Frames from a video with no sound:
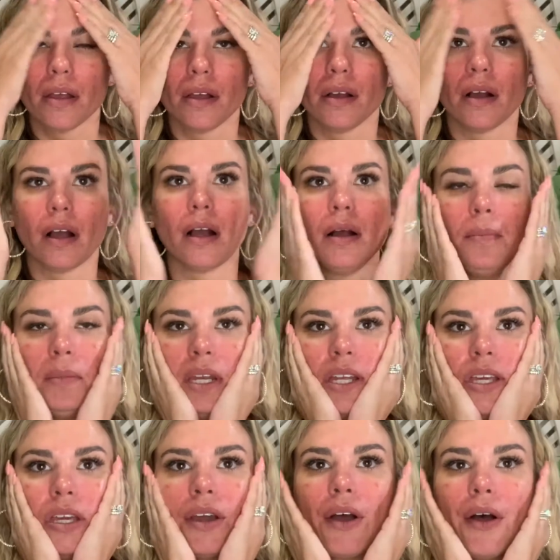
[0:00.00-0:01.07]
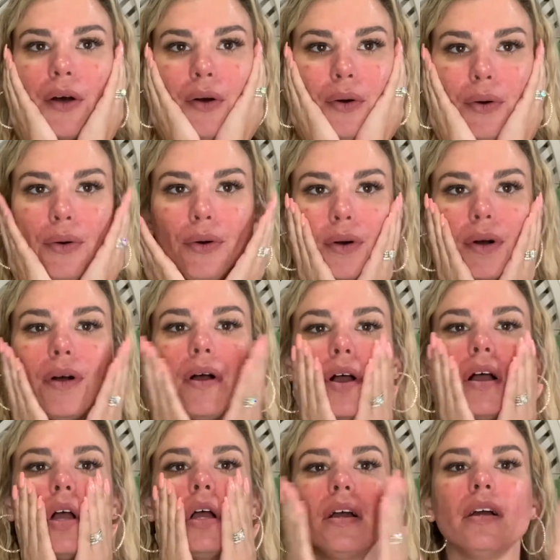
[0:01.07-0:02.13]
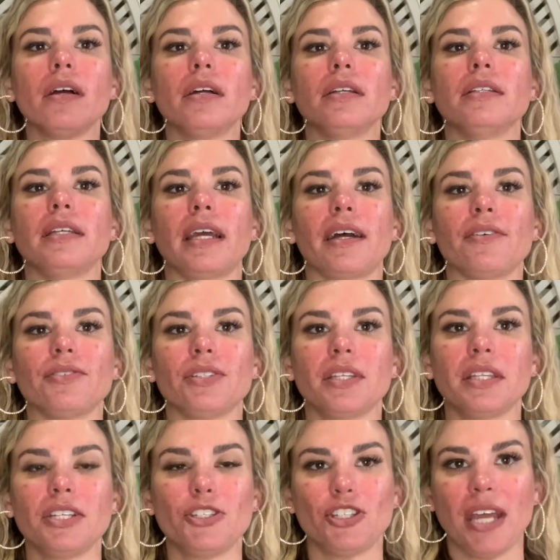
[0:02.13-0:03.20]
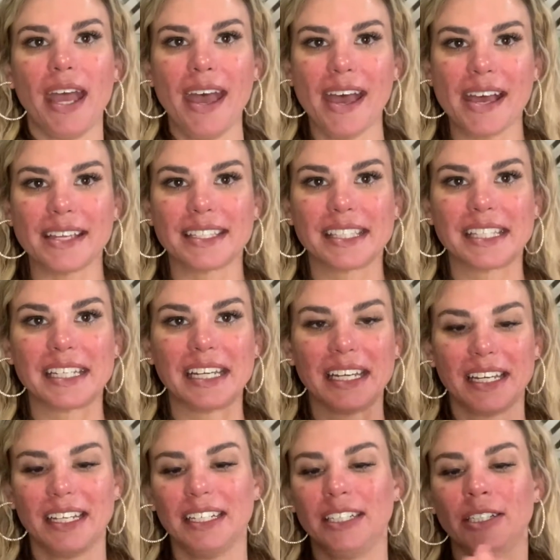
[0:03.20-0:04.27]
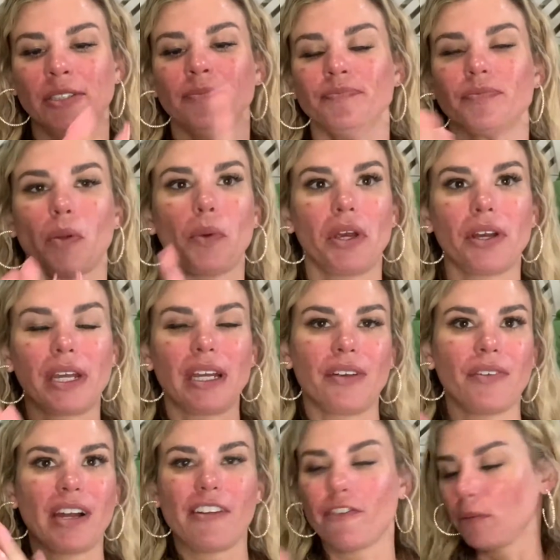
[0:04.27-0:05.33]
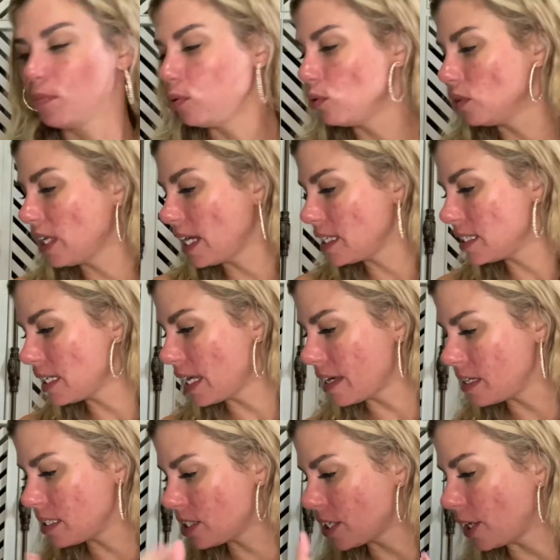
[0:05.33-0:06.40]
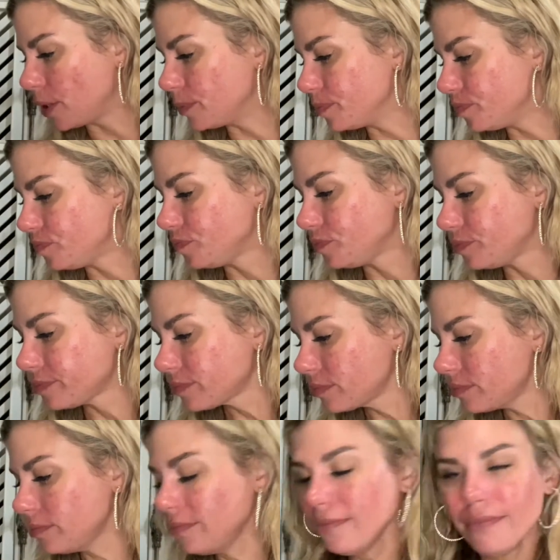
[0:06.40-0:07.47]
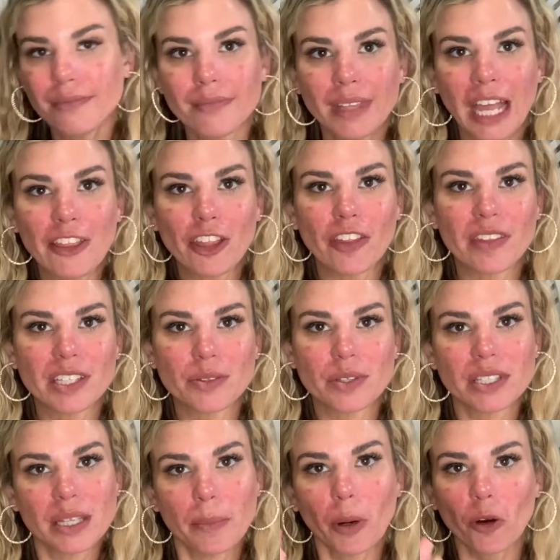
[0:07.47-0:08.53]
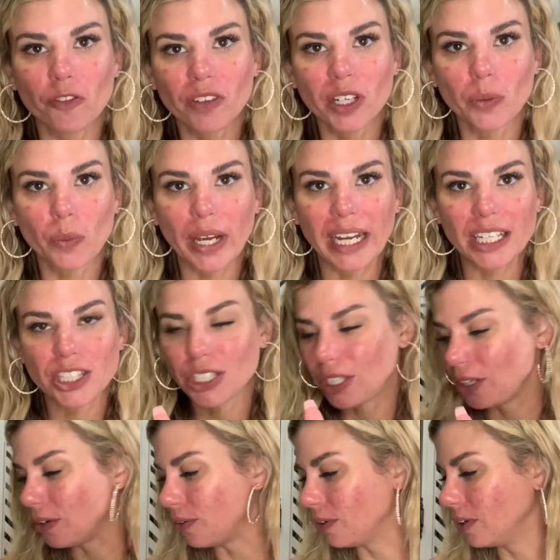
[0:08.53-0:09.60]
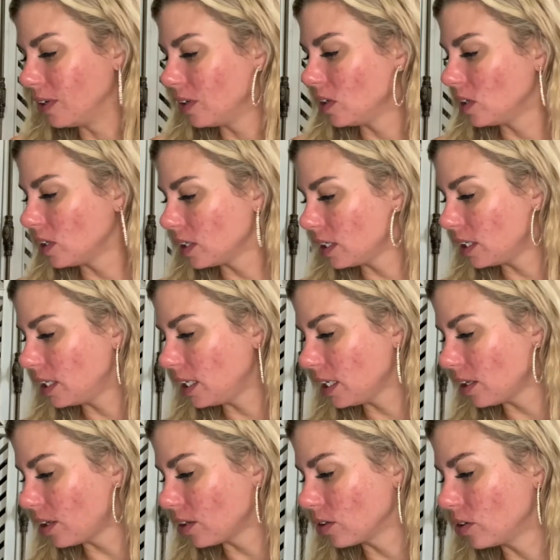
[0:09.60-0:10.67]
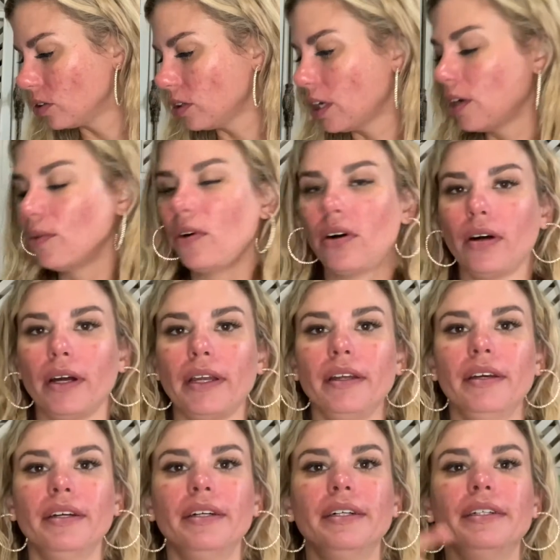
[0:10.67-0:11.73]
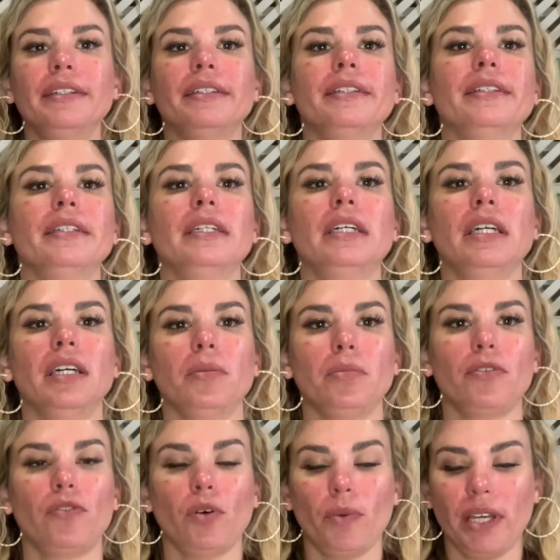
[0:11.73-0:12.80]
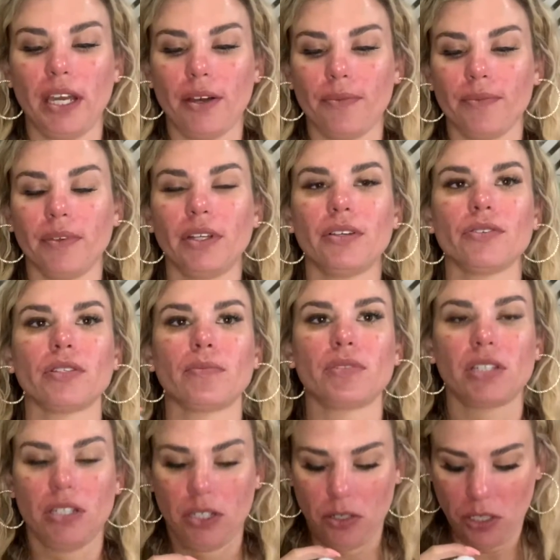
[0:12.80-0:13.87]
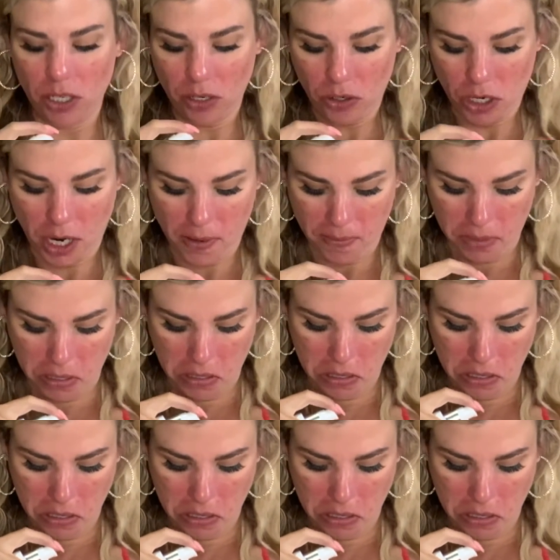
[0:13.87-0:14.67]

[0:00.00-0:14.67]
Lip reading: I'm gonna go down to the chest. We are getting ready for pool day today, so I thought this was the perfect way to get our glow on before we go. So I'm just gonna do 2 drops